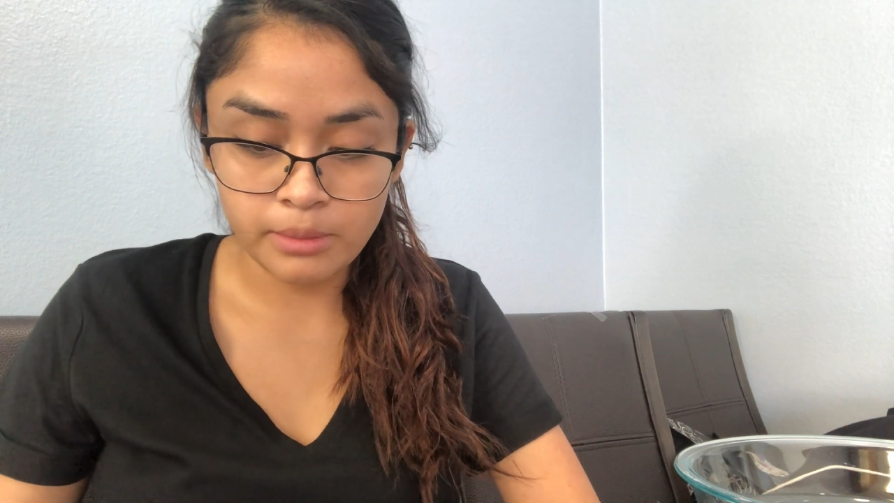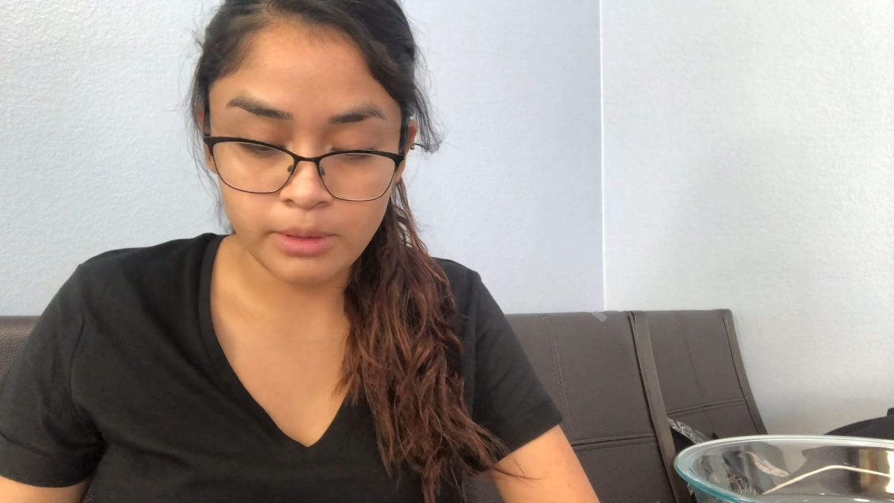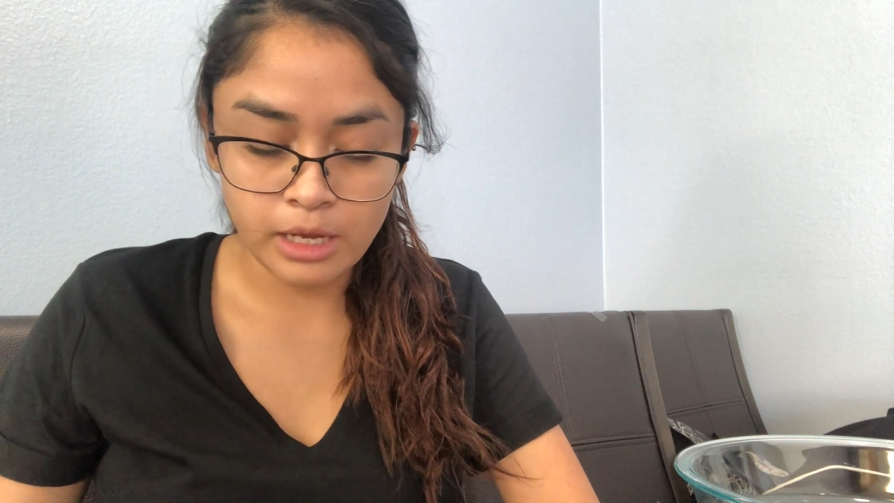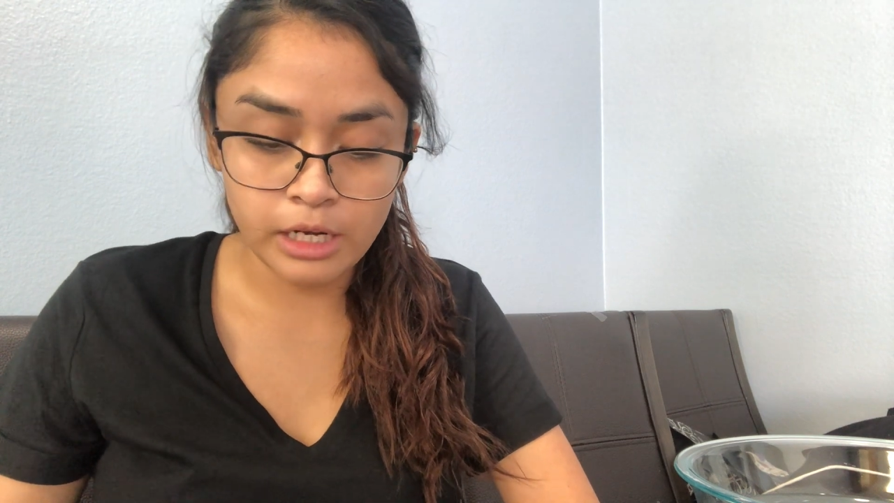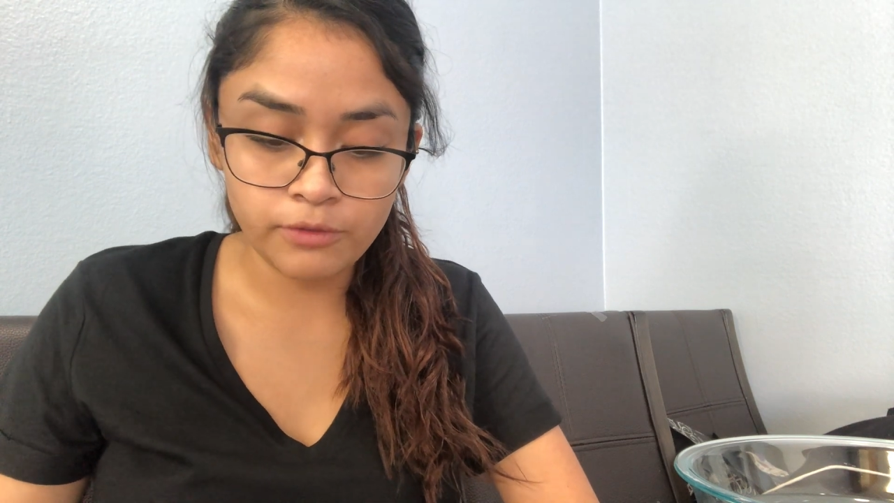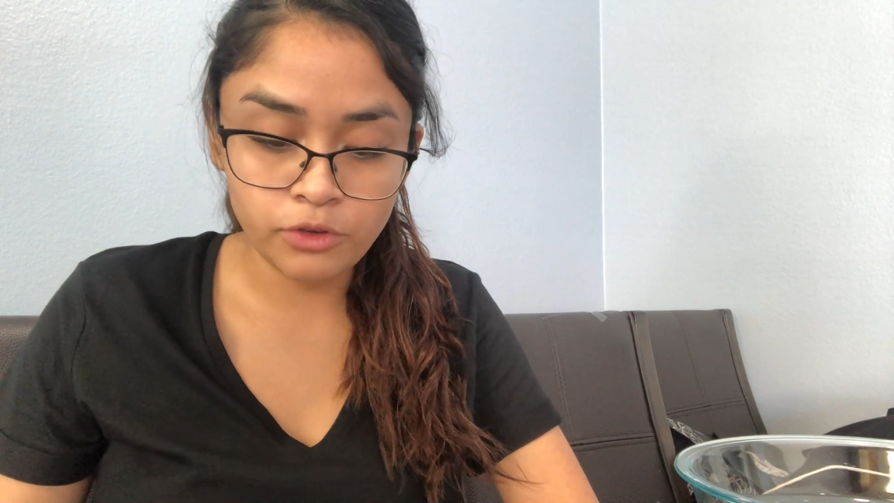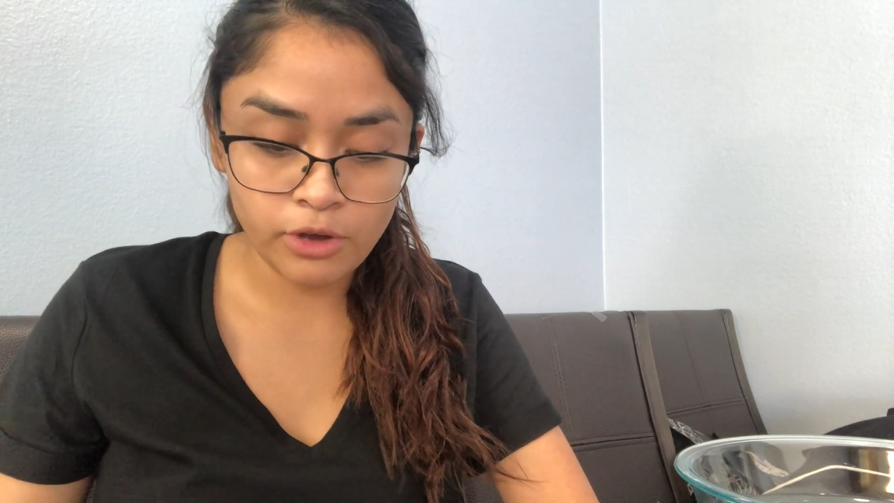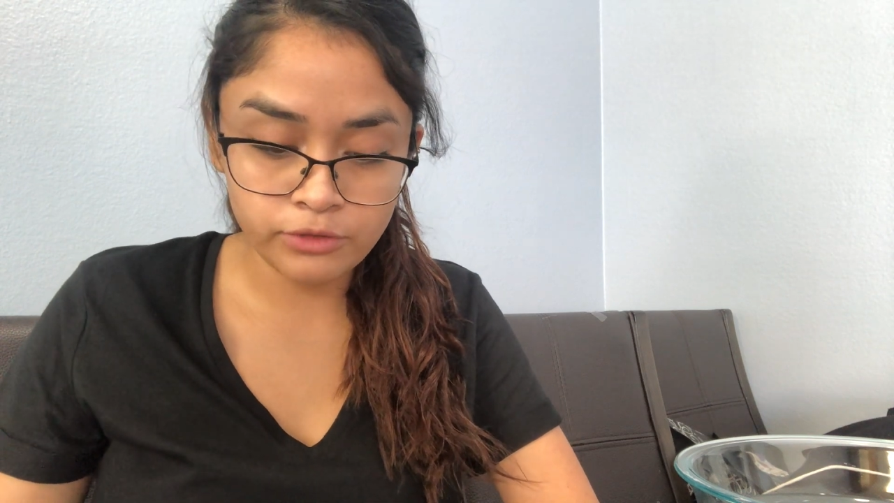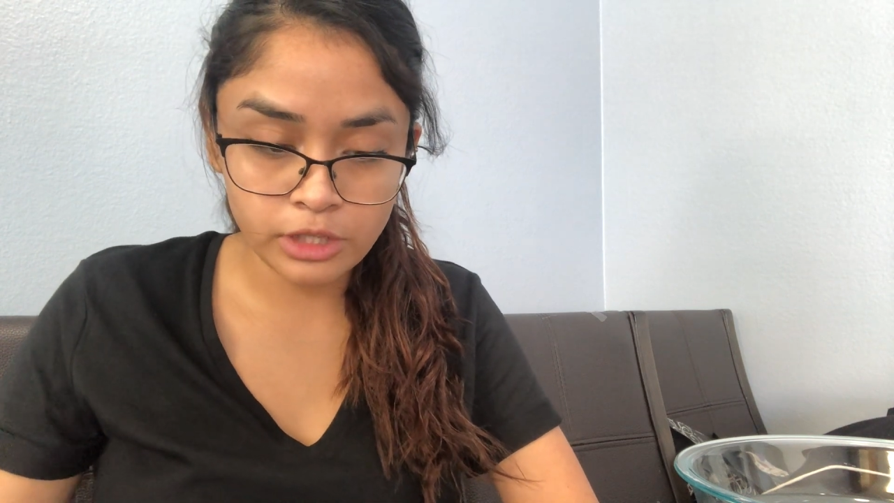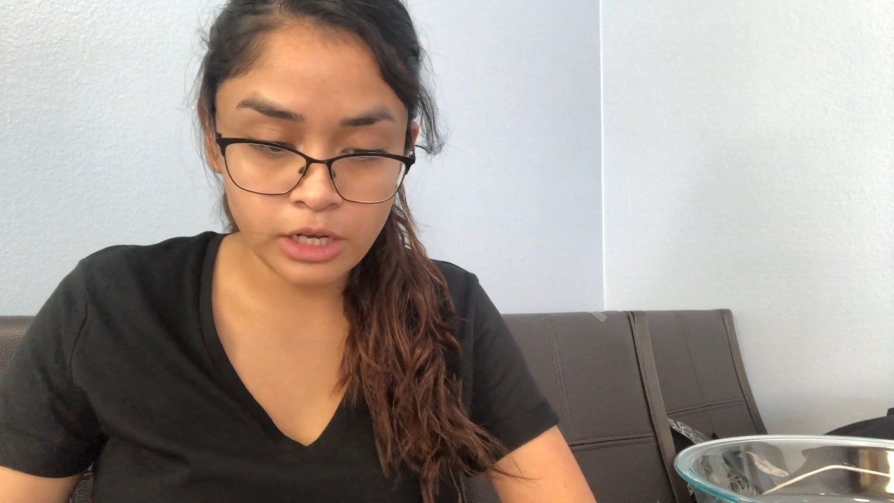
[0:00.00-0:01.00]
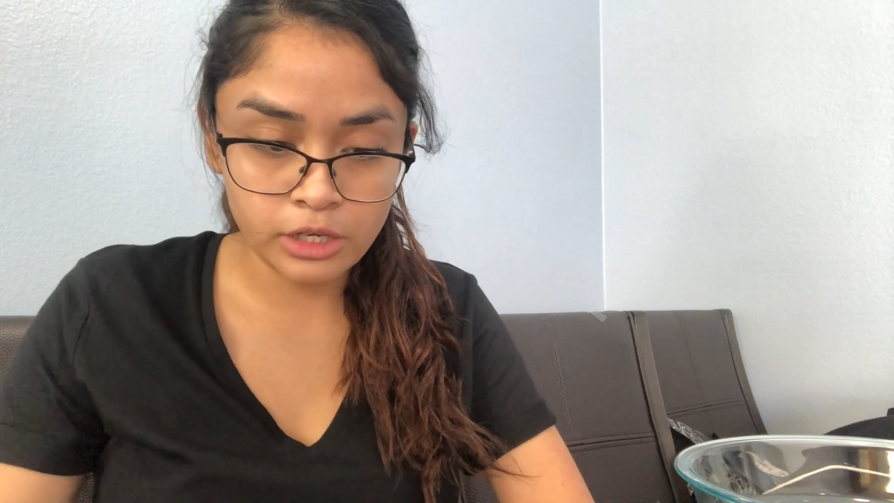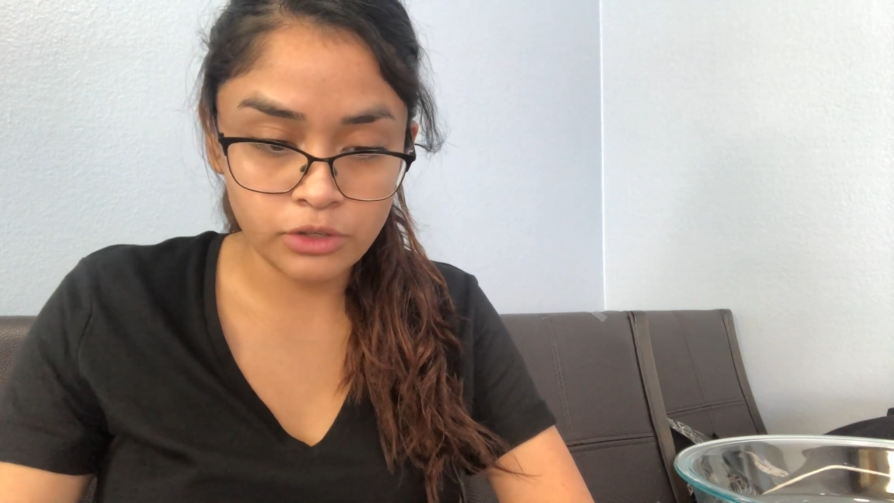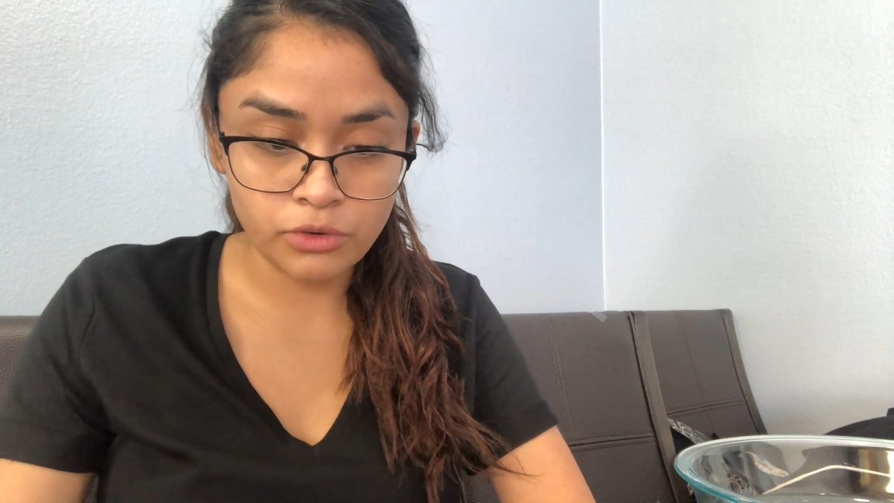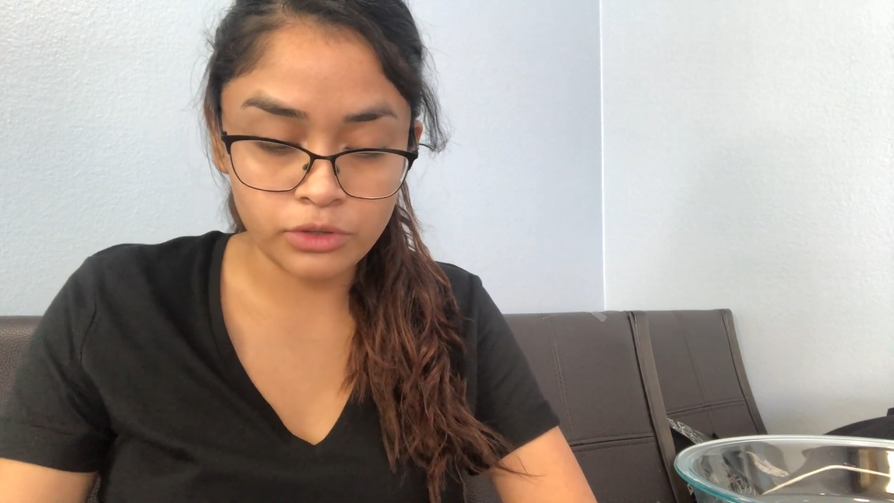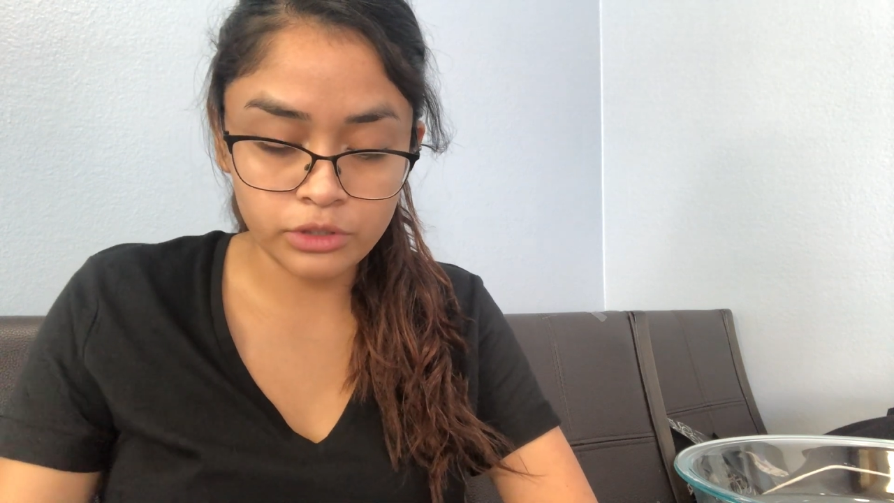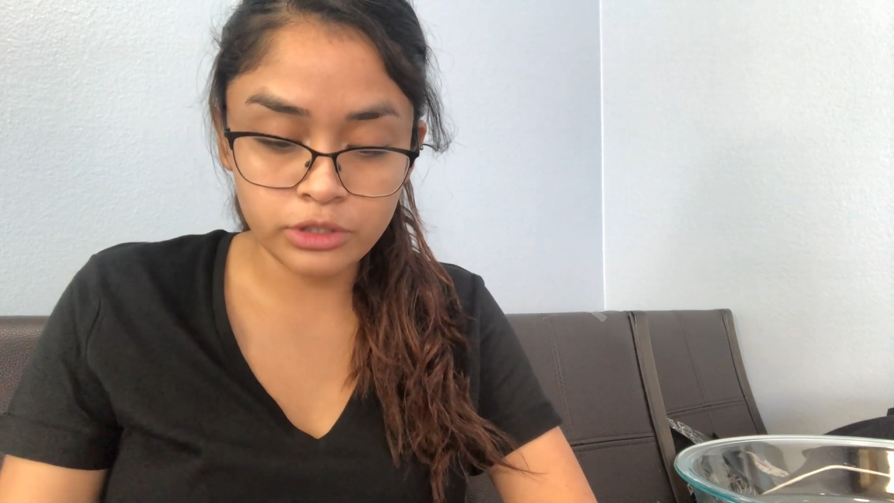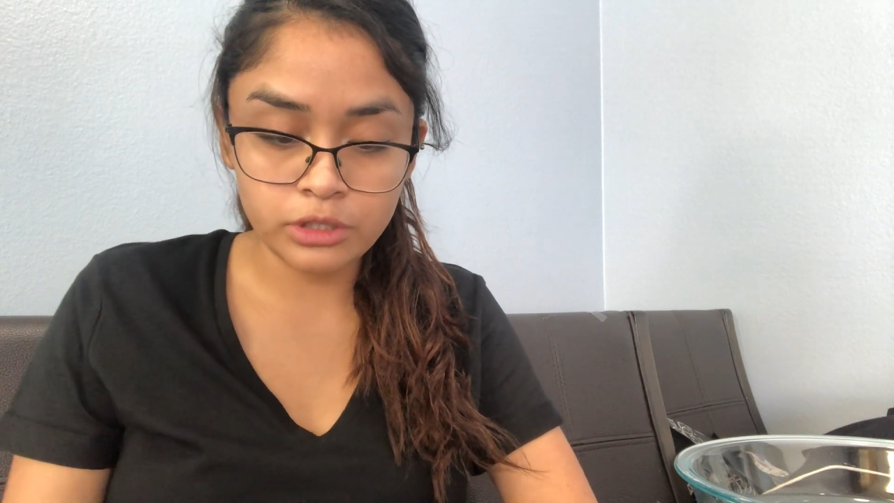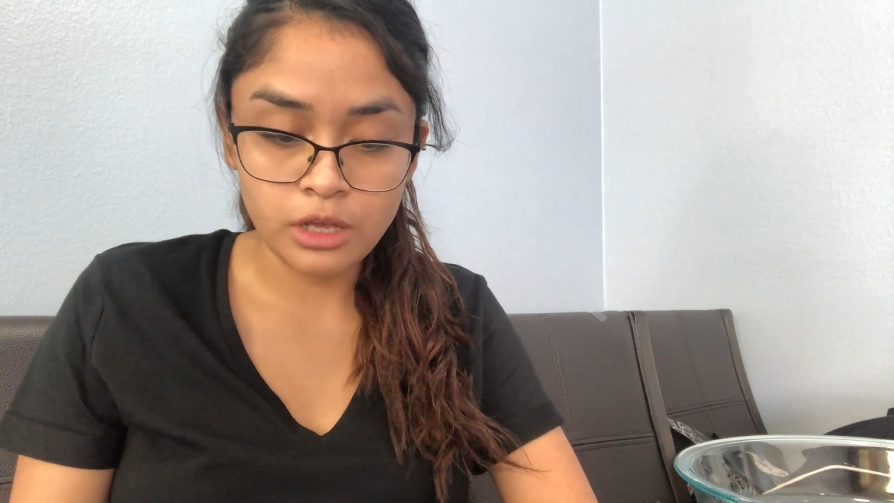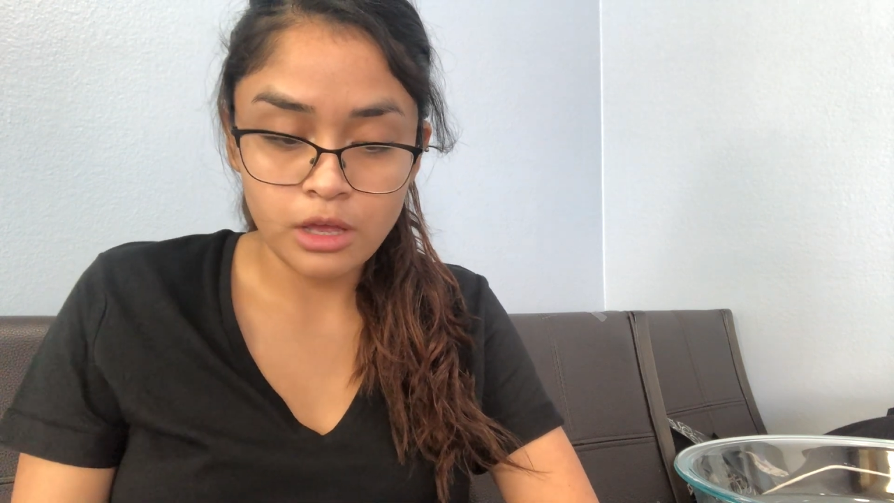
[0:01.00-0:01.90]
And if you have to cut yours,